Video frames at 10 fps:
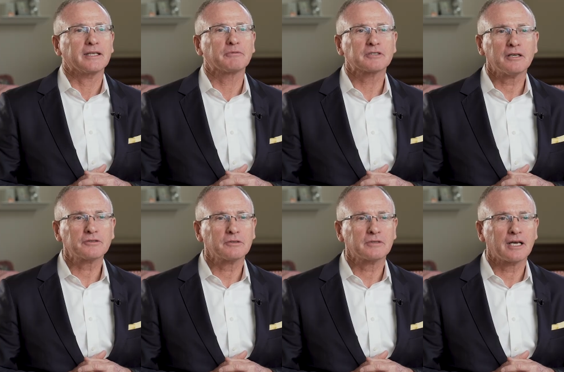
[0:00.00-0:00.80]
It was
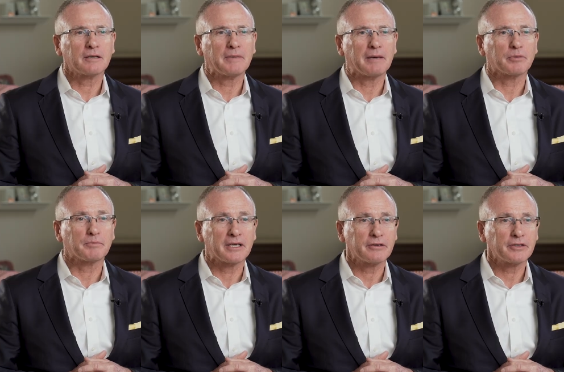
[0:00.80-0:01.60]
also not about
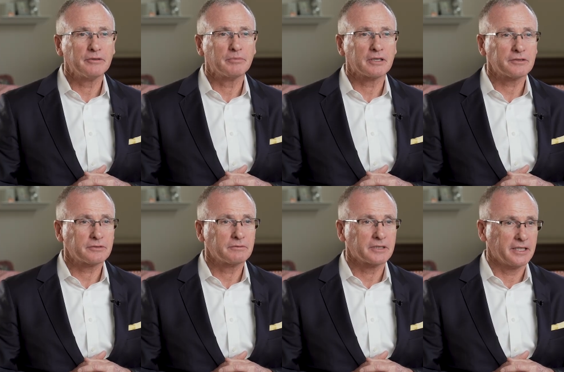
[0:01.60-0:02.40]
preparing you, but
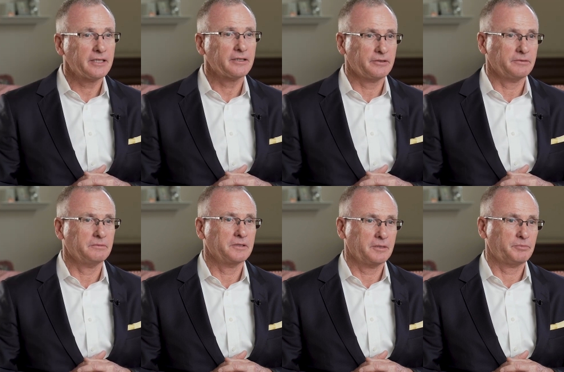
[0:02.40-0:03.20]
also getting
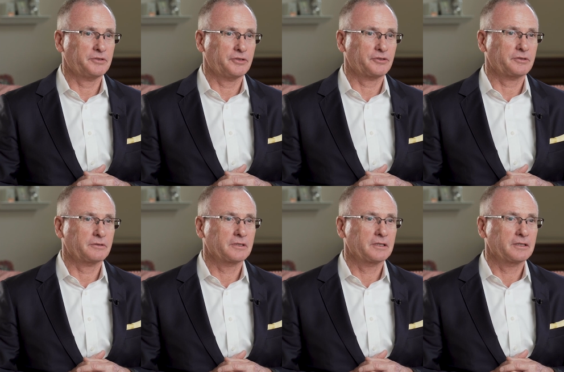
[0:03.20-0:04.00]
you a
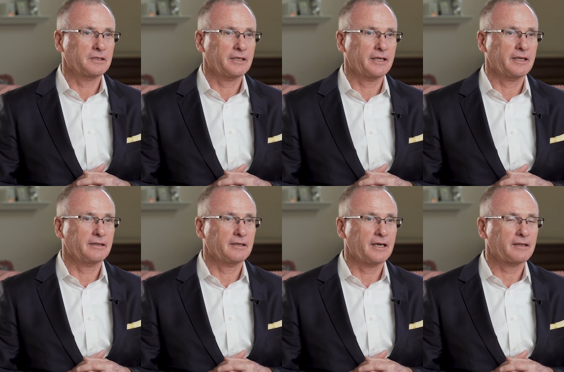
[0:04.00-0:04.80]
position.
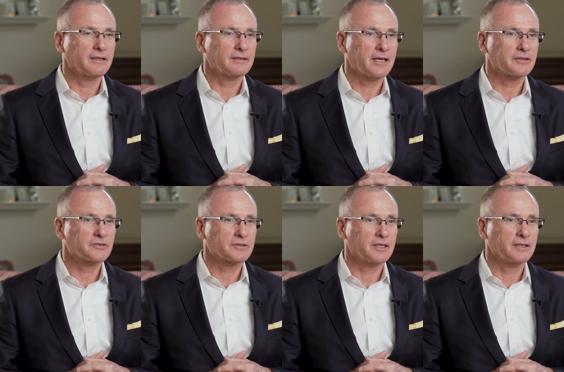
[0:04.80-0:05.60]
And I think
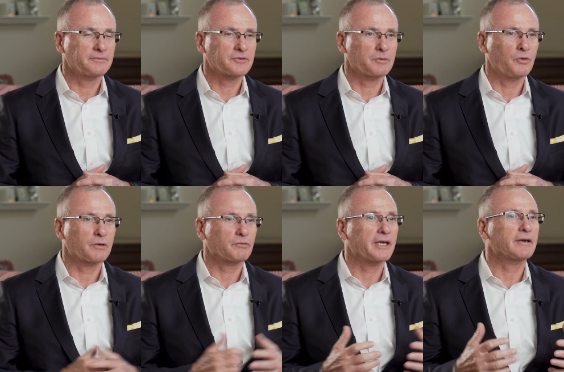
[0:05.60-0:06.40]
that's uh,
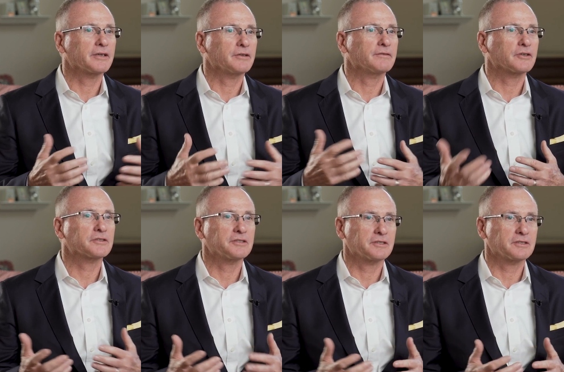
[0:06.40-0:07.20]
somewhat rare in
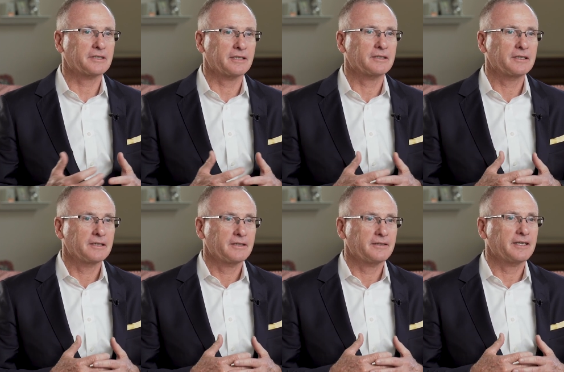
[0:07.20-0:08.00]
universities is that
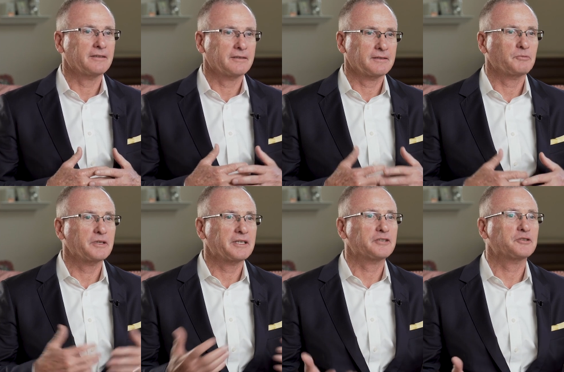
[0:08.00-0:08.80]
then
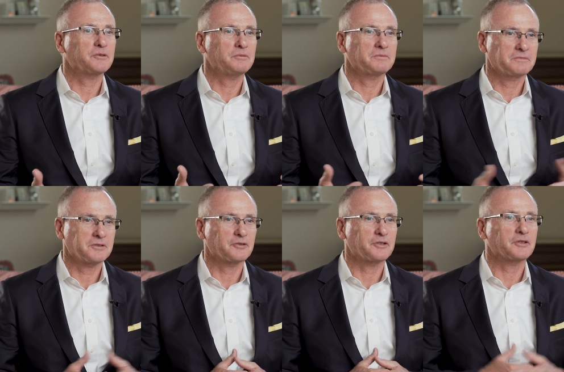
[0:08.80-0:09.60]
we'll get you
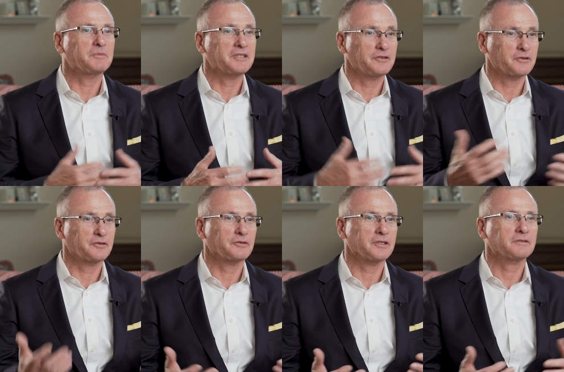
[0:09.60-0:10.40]
your degree, but then you're on
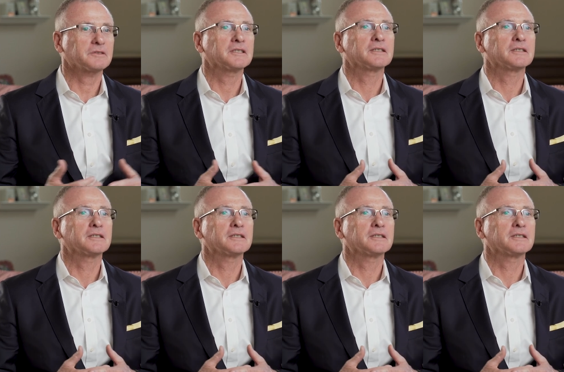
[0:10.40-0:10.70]
your own.